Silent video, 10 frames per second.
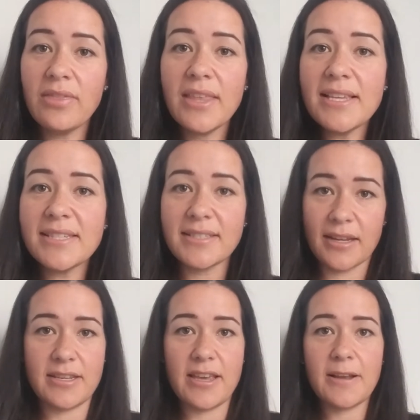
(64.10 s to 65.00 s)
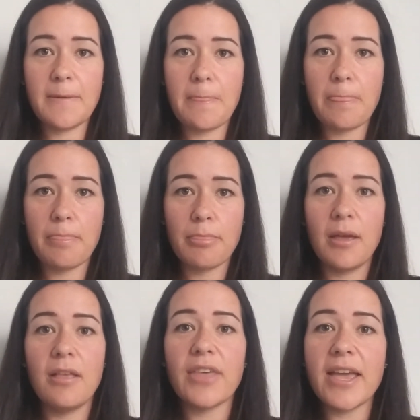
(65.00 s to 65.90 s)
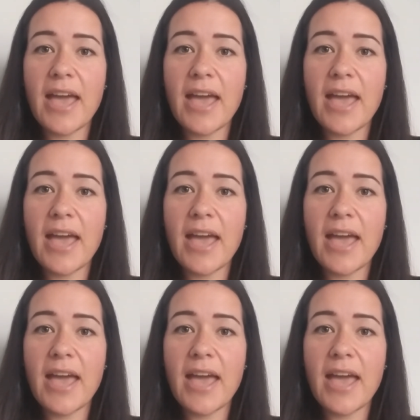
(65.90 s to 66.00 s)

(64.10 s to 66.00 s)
they're studying, they